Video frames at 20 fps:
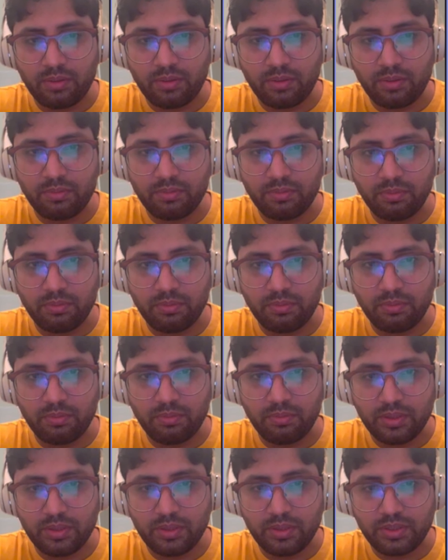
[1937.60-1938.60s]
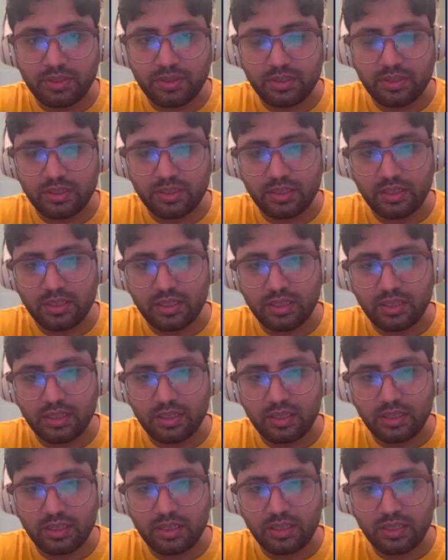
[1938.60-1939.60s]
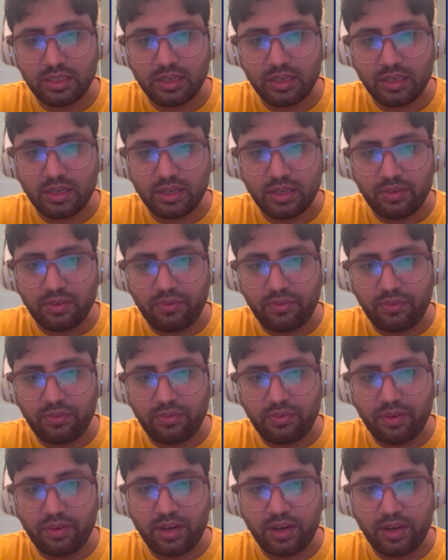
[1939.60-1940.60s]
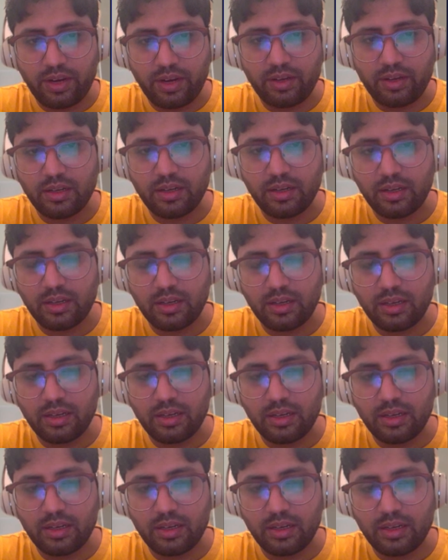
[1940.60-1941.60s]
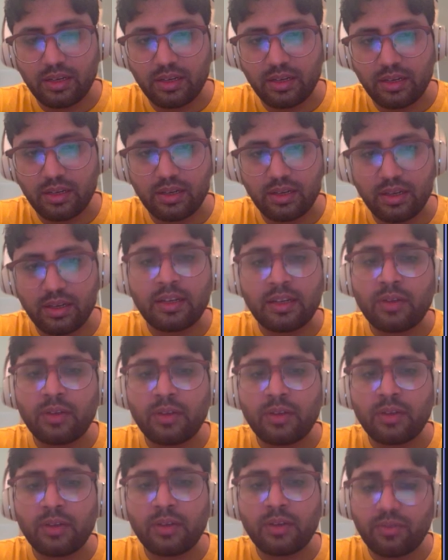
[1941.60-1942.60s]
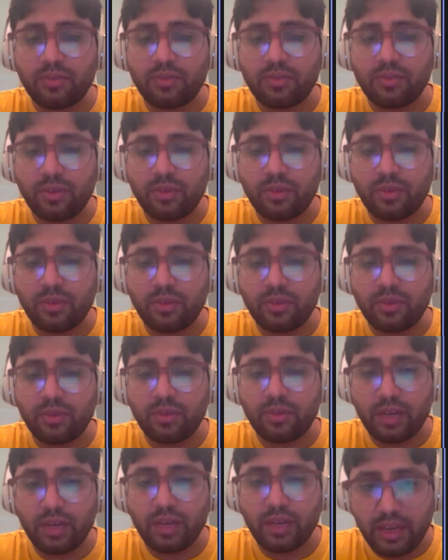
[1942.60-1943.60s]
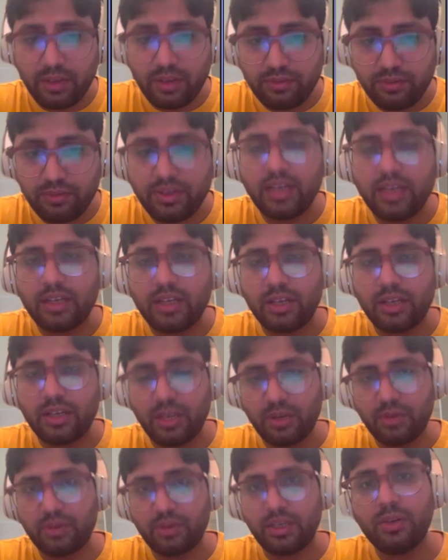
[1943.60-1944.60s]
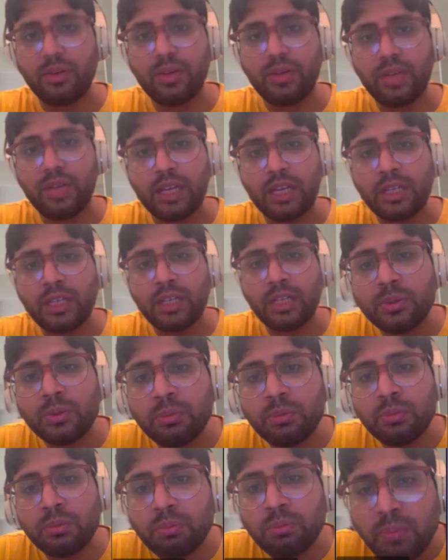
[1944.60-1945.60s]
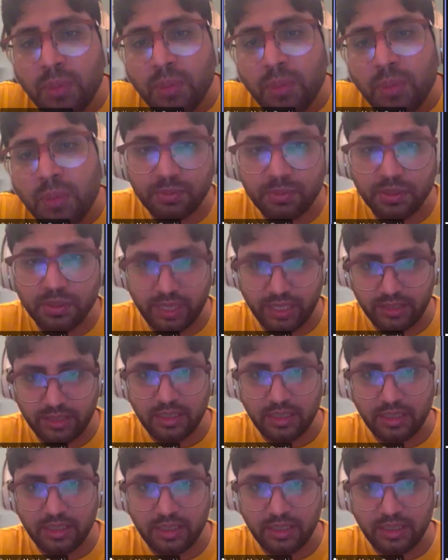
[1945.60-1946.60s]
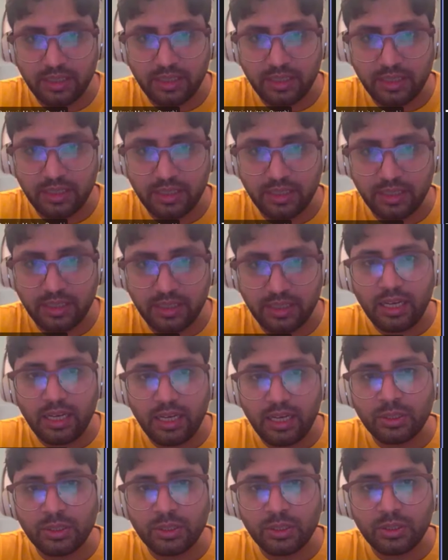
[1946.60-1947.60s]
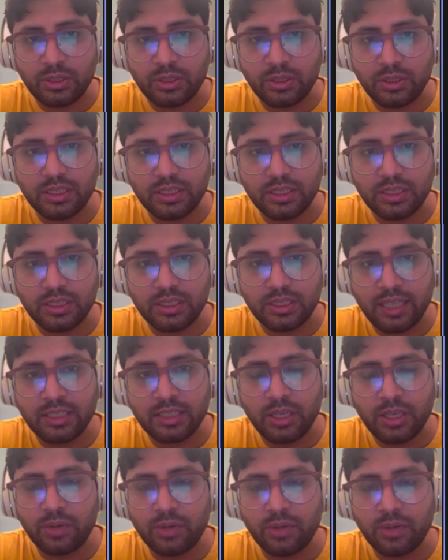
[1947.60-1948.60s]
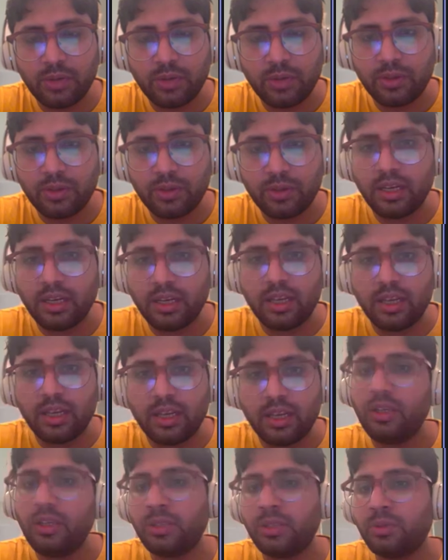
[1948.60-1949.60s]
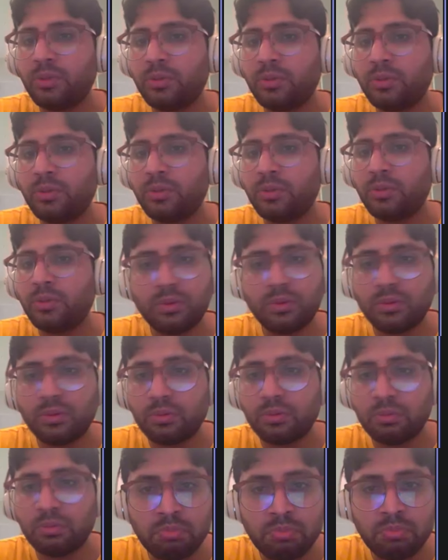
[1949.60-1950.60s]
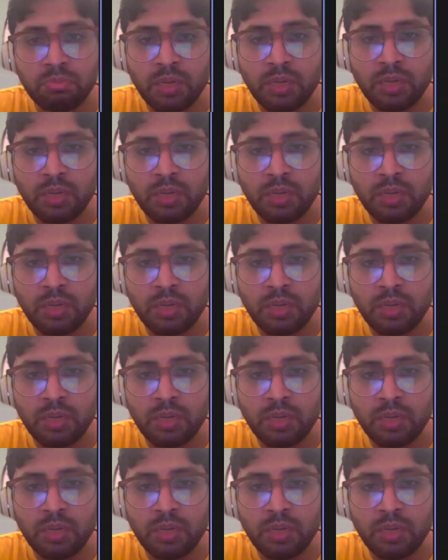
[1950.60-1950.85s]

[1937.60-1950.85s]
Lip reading: from books where, now for every query, you can do multiple ways. Even to design this query, you can do